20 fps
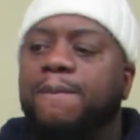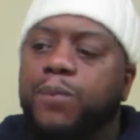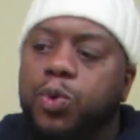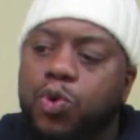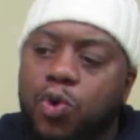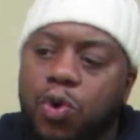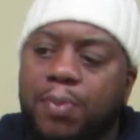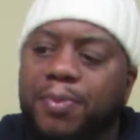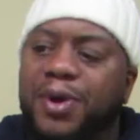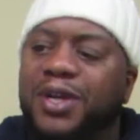
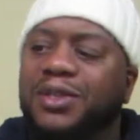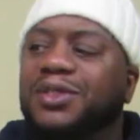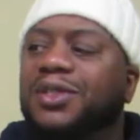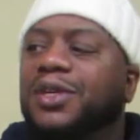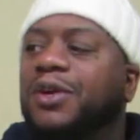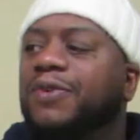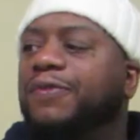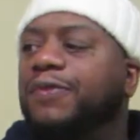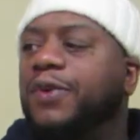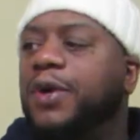Pull
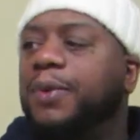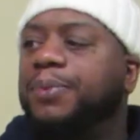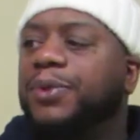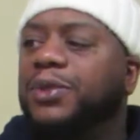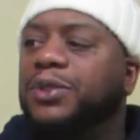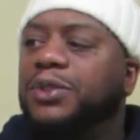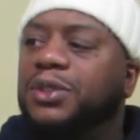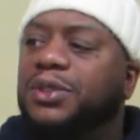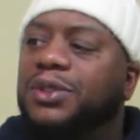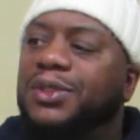myself up
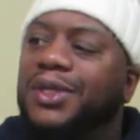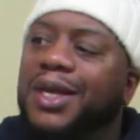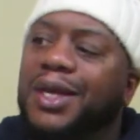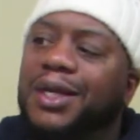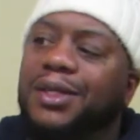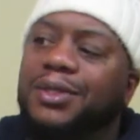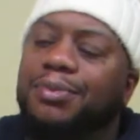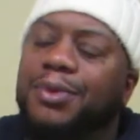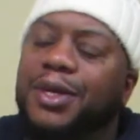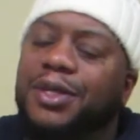and just say
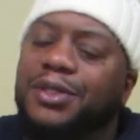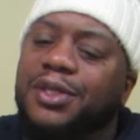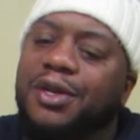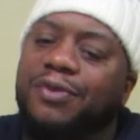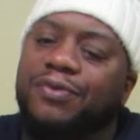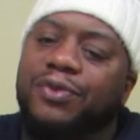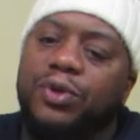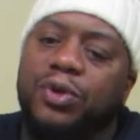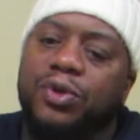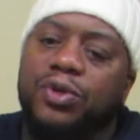it to
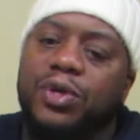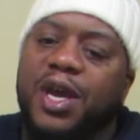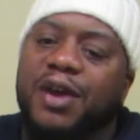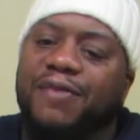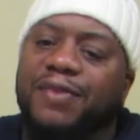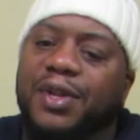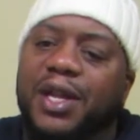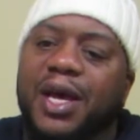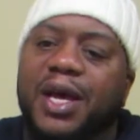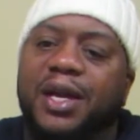myself. You
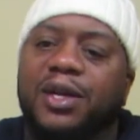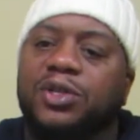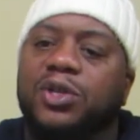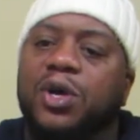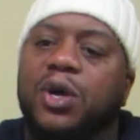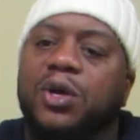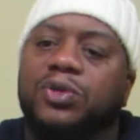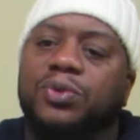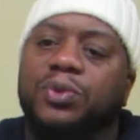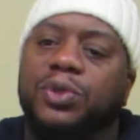have a lot of
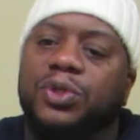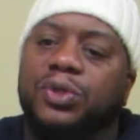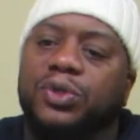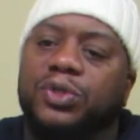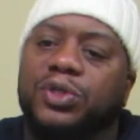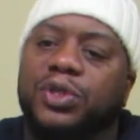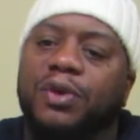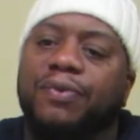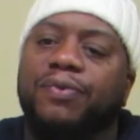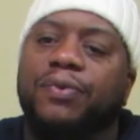talks with
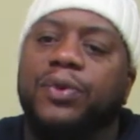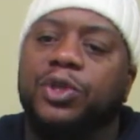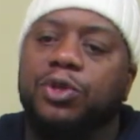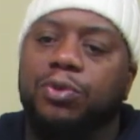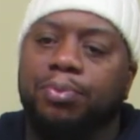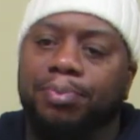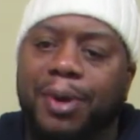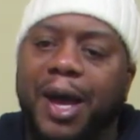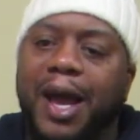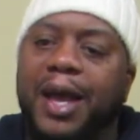yourself when you
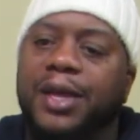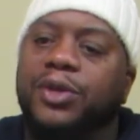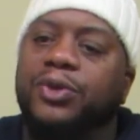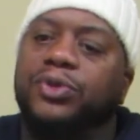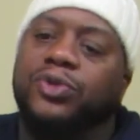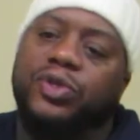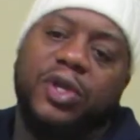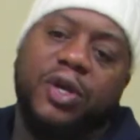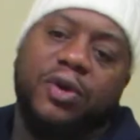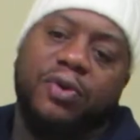by
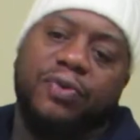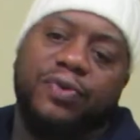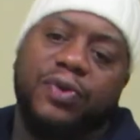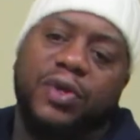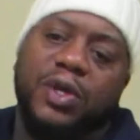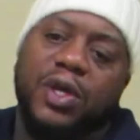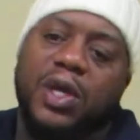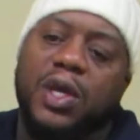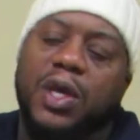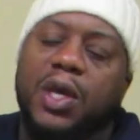yourself.
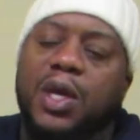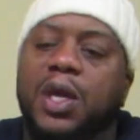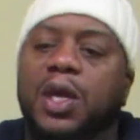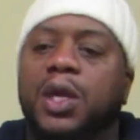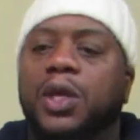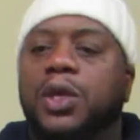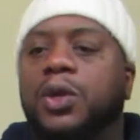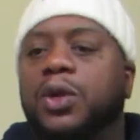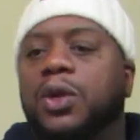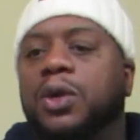
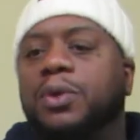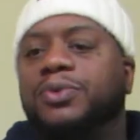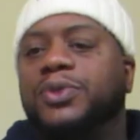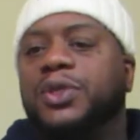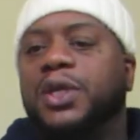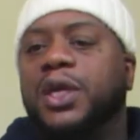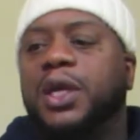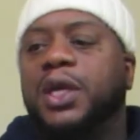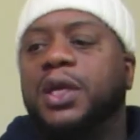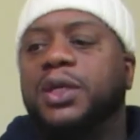You know what I'm
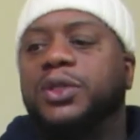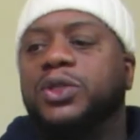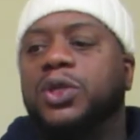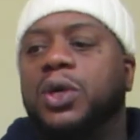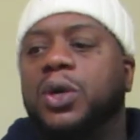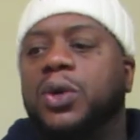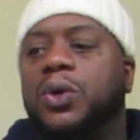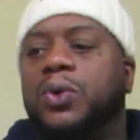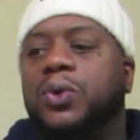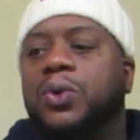saying?
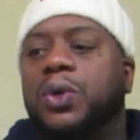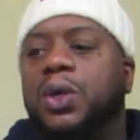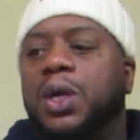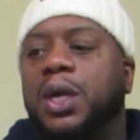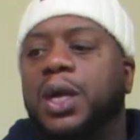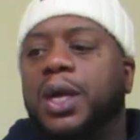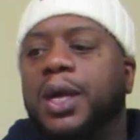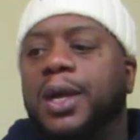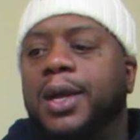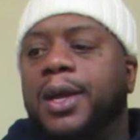So
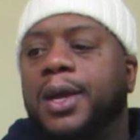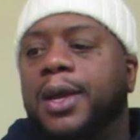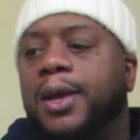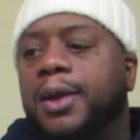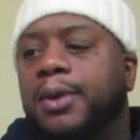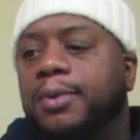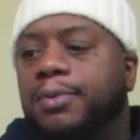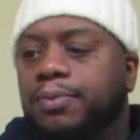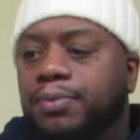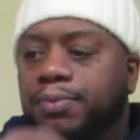
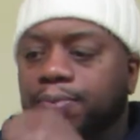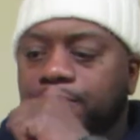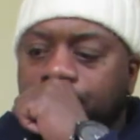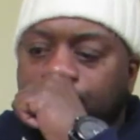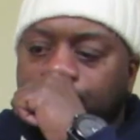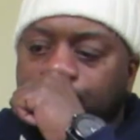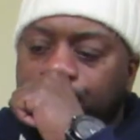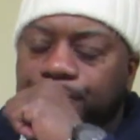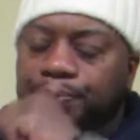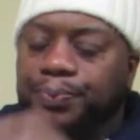
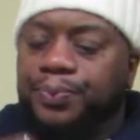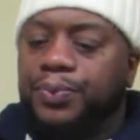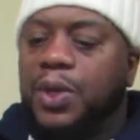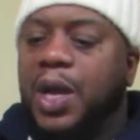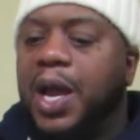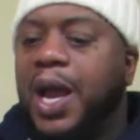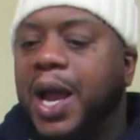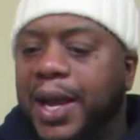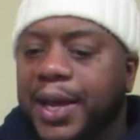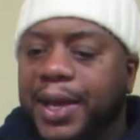
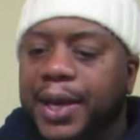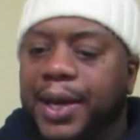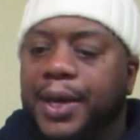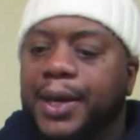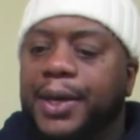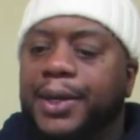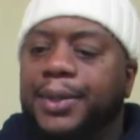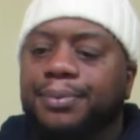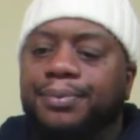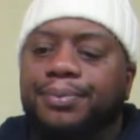
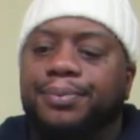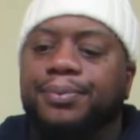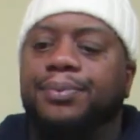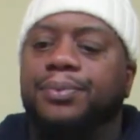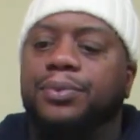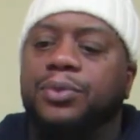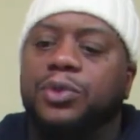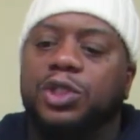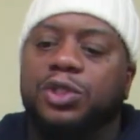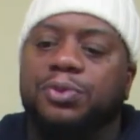I
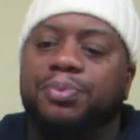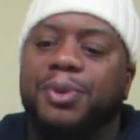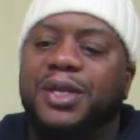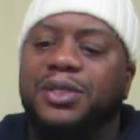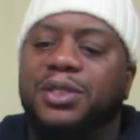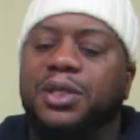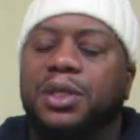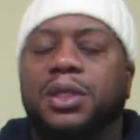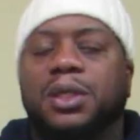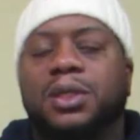just
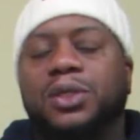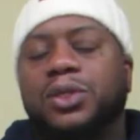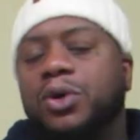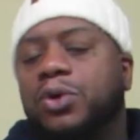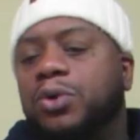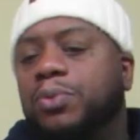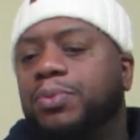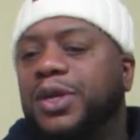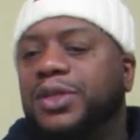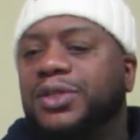basically
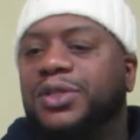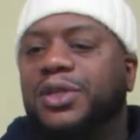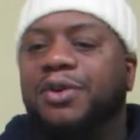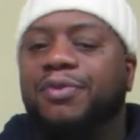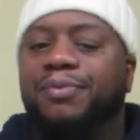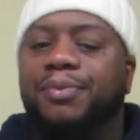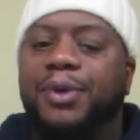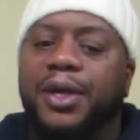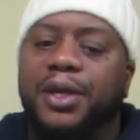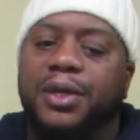told
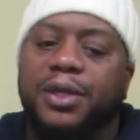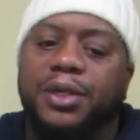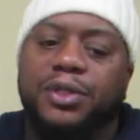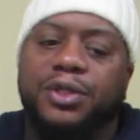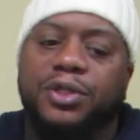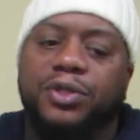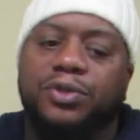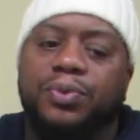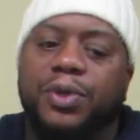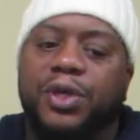myself, man,
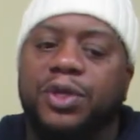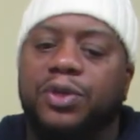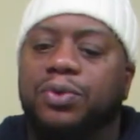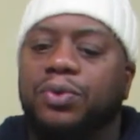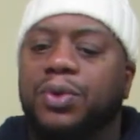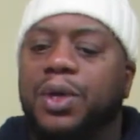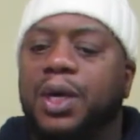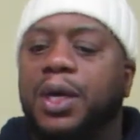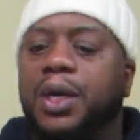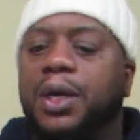this is where
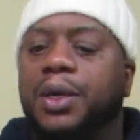you